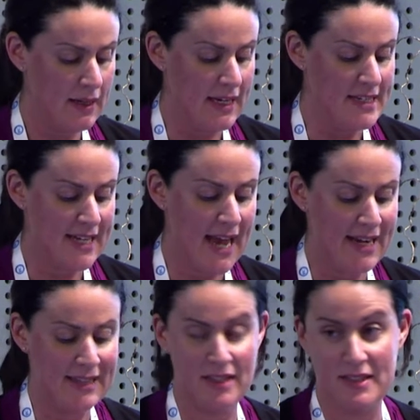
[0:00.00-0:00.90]

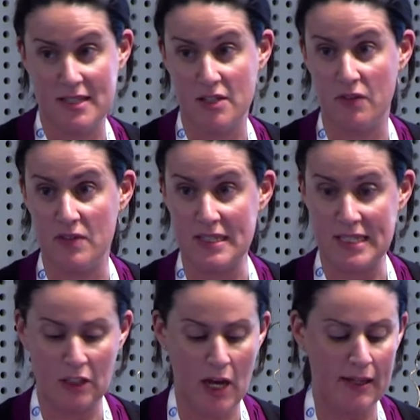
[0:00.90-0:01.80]
indicating that this is
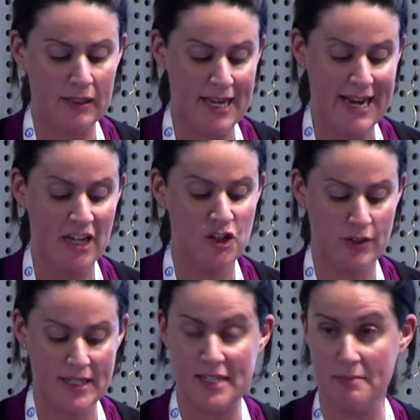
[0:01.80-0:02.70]
obviously likely an
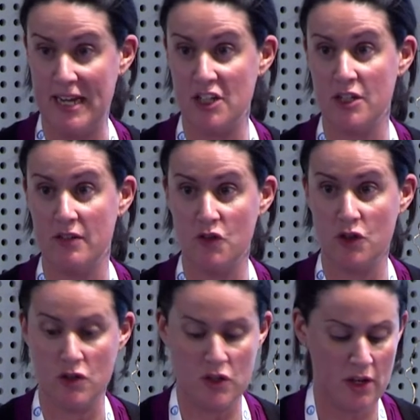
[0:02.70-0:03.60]
underestimation of
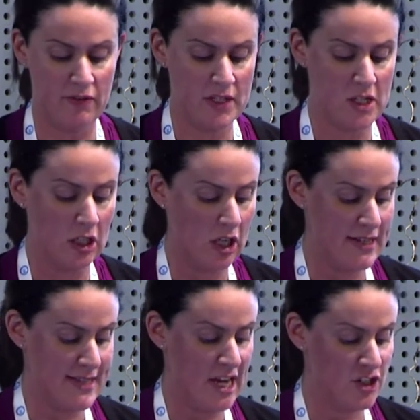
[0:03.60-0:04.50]
true service
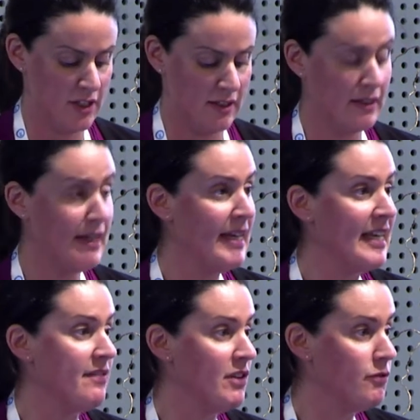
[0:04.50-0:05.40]
utilisation,
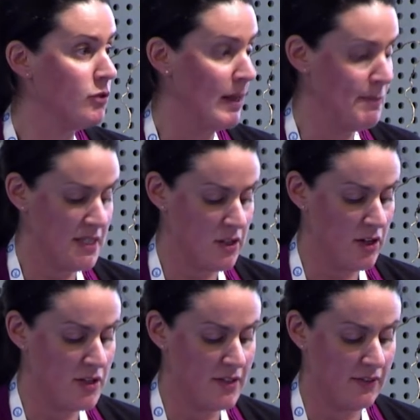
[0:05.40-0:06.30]
given full
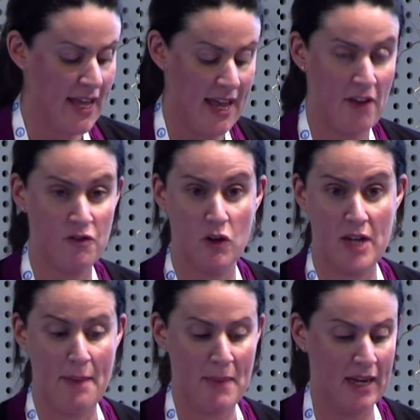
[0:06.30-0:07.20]
episodes of care have not
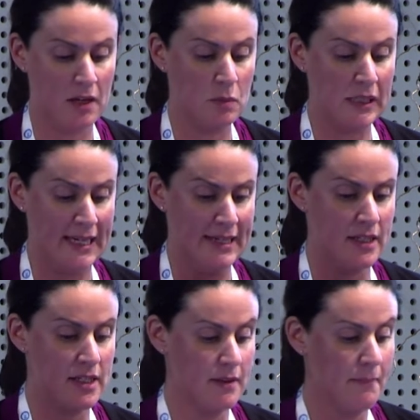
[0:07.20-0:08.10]
yet been completed.